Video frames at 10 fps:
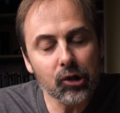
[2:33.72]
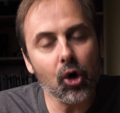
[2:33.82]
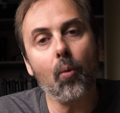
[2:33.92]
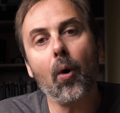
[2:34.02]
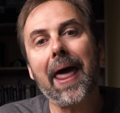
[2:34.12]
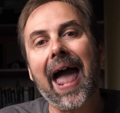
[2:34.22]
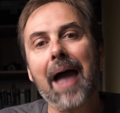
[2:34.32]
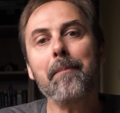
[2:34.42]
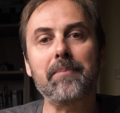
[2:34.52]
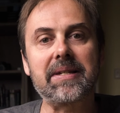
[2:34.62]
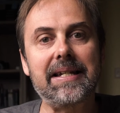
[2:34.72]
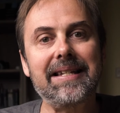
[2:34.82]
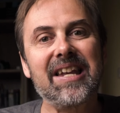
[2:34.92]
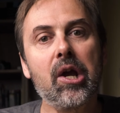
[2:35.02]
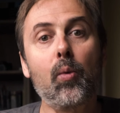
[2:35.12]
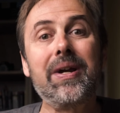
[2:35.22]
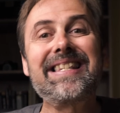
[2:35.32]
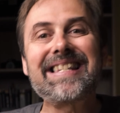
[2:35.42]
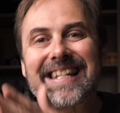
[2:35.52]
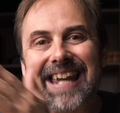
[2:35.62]
So what happens is we
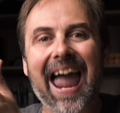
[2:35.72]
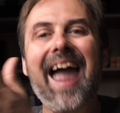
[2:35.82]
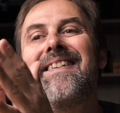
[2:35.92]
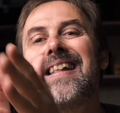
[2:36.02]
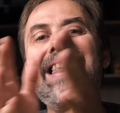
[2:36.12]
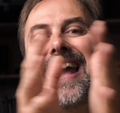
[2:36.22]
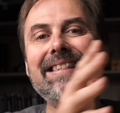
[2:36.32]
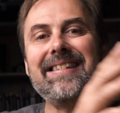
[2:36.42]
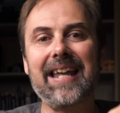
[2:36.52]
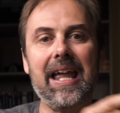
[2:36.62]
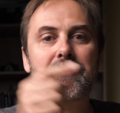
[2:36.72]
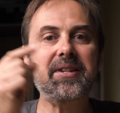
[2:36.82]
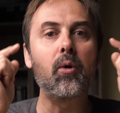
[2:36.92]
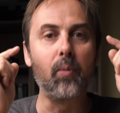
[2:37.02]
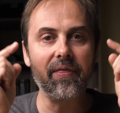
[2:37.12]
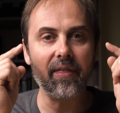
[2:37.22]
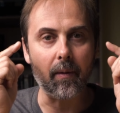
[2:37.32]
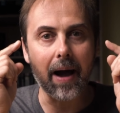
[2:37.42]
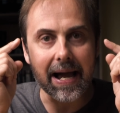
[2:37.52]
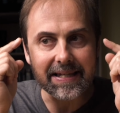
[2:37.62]
scan the landscapes with
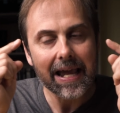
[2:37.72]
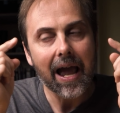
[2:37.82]
our eyes.